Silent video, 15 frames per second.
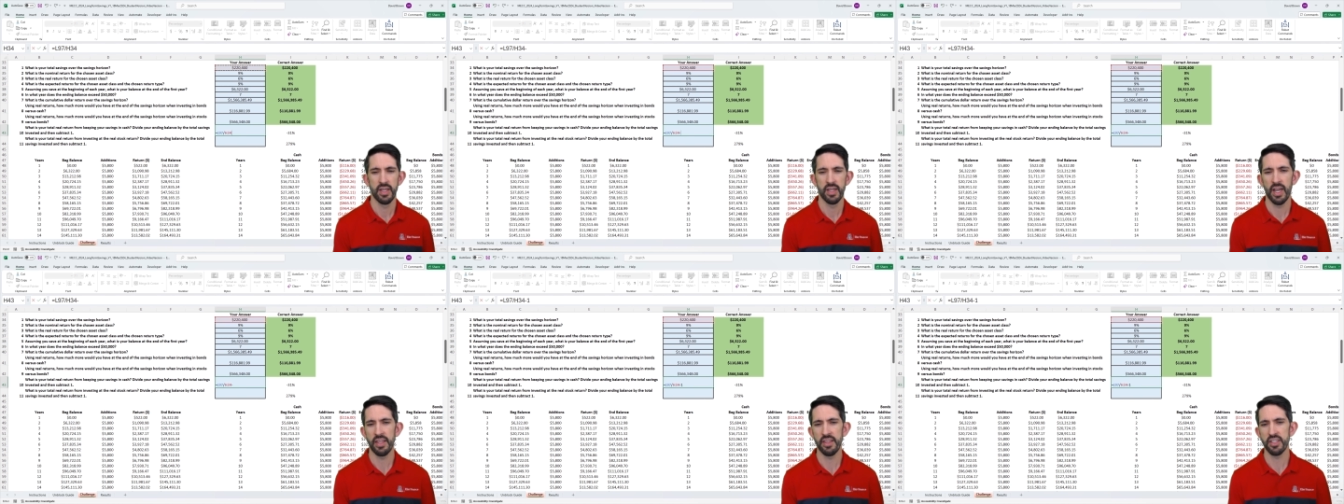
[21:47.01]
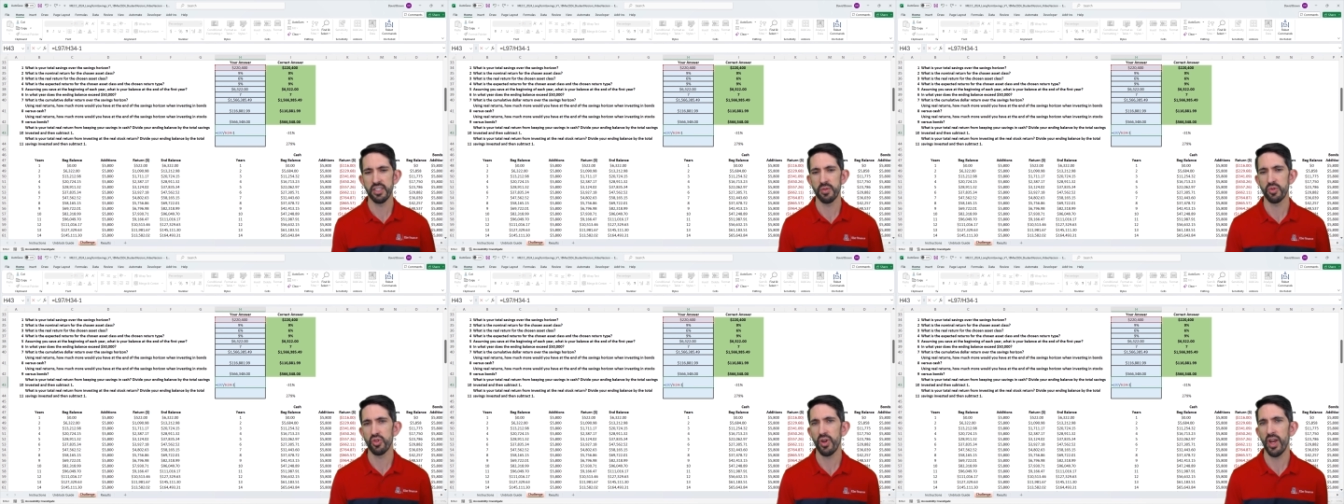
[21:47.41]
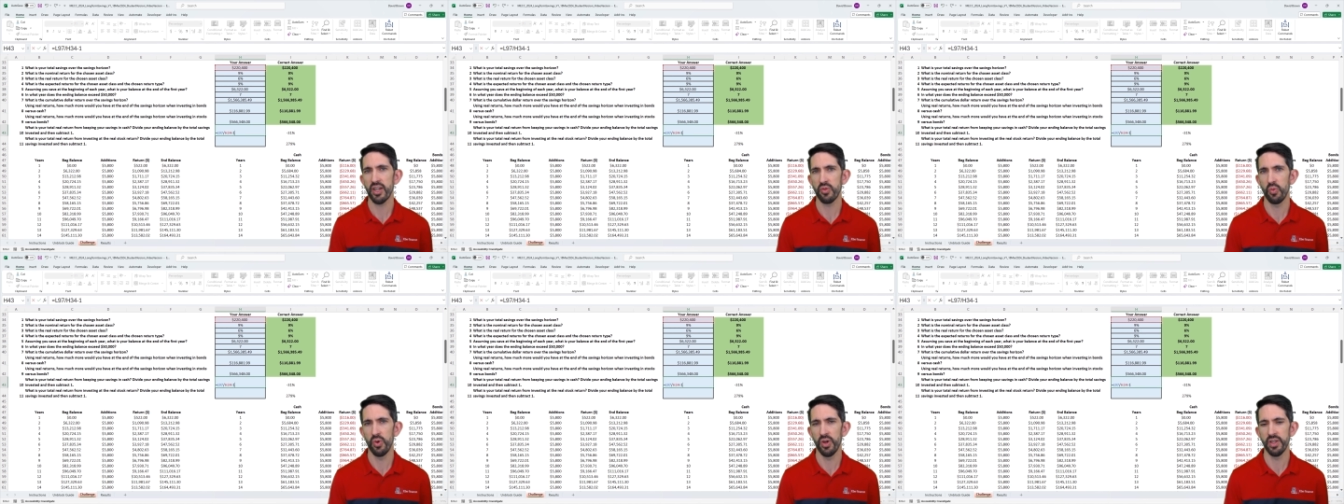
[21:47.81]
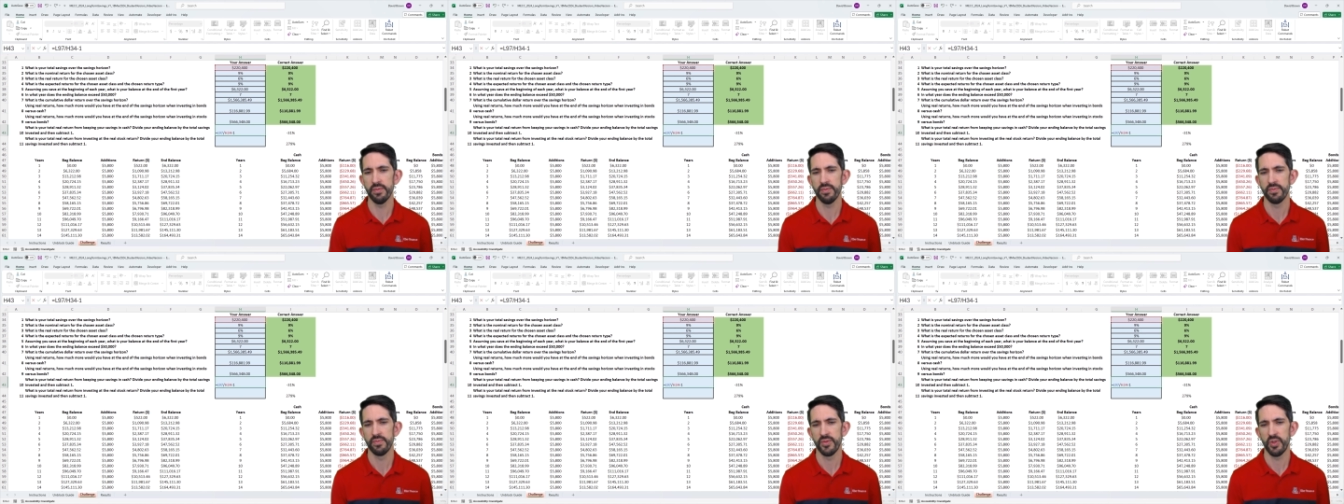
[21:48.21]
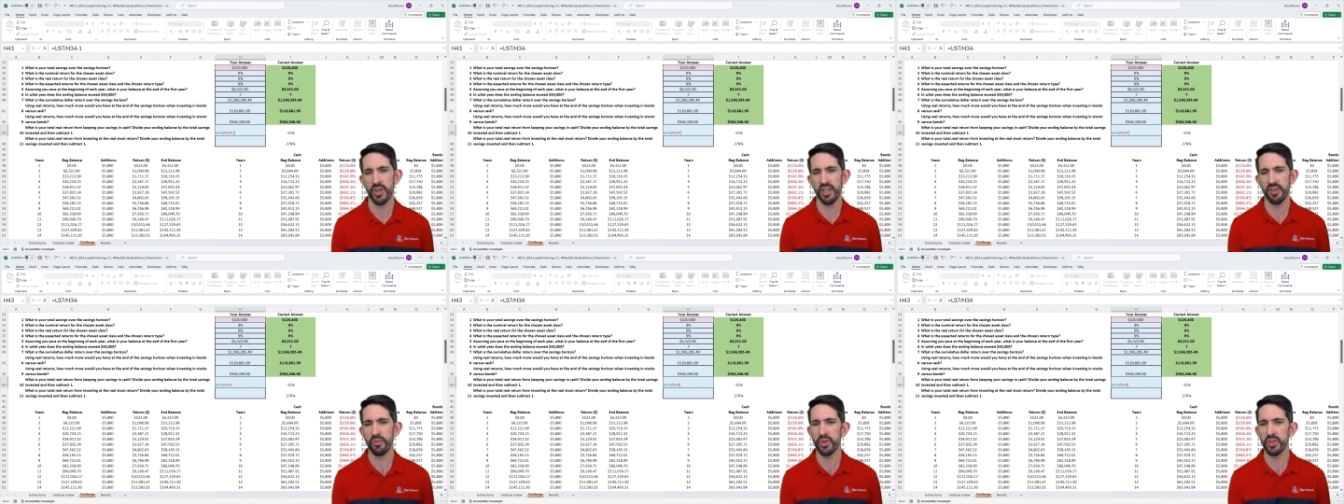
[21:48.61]
and then subtract 1. Right?
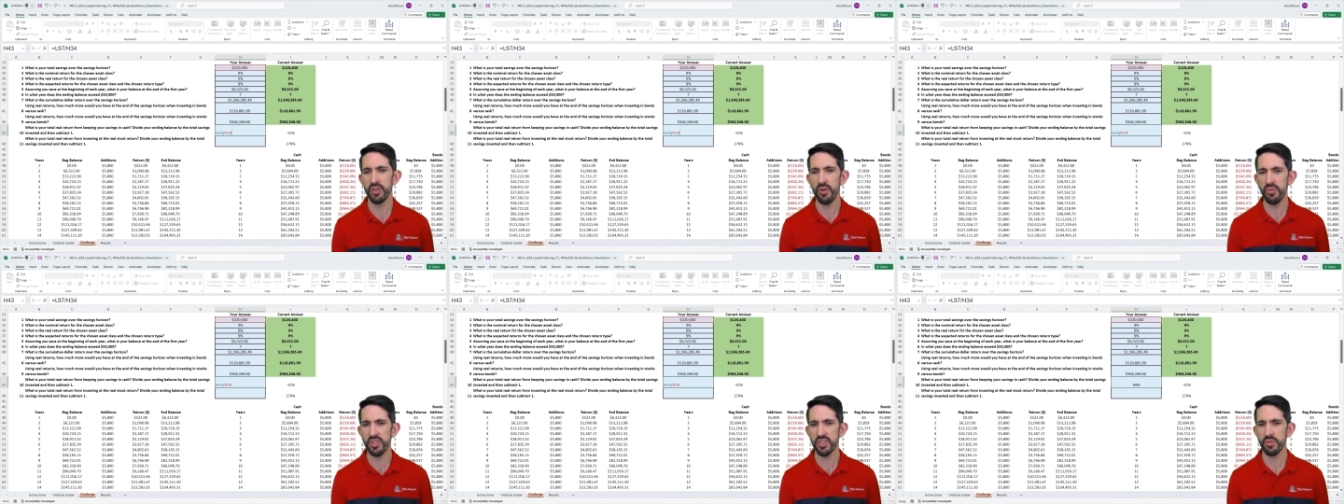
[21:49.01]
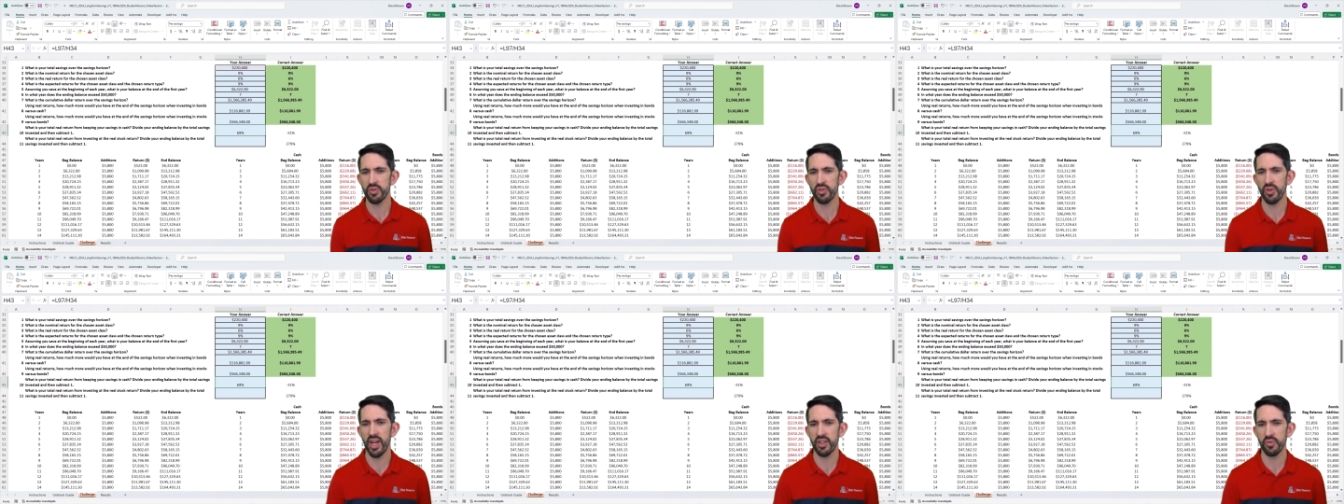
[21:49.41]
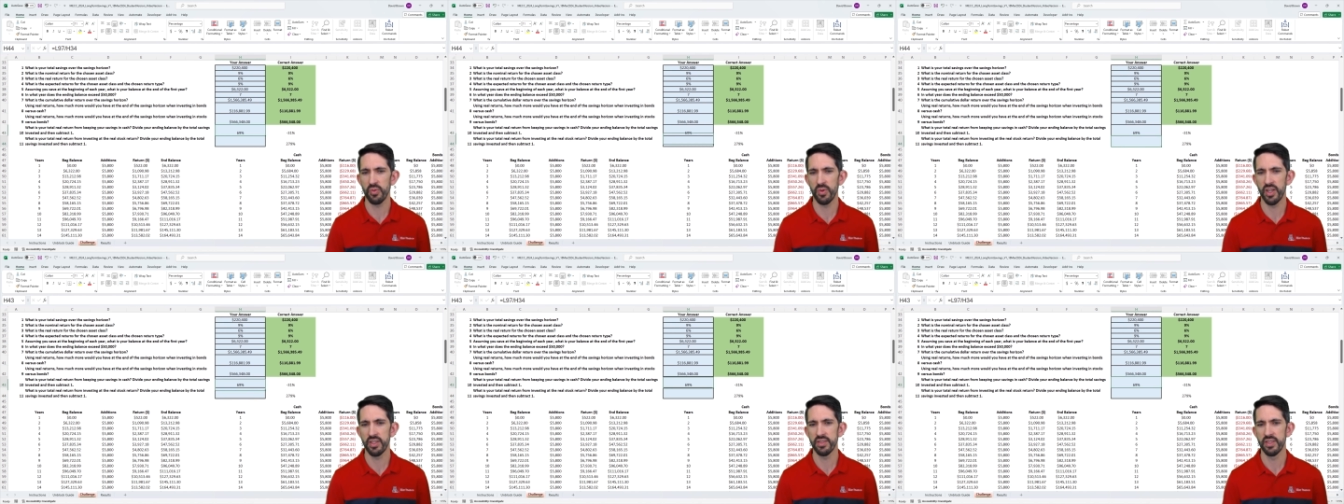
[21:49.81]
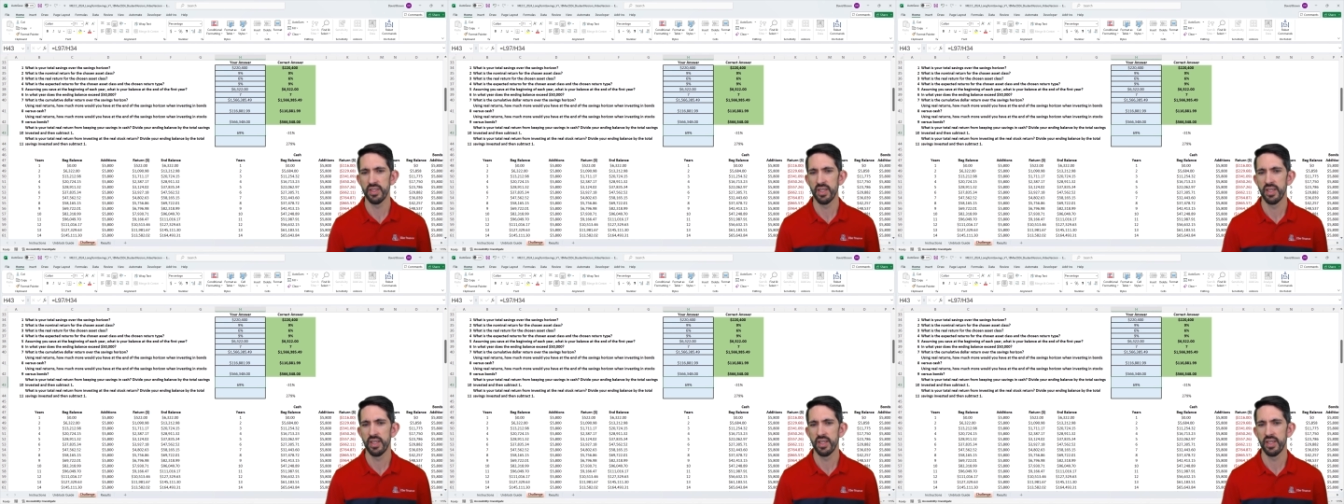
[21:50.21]
If we don't subtract 1,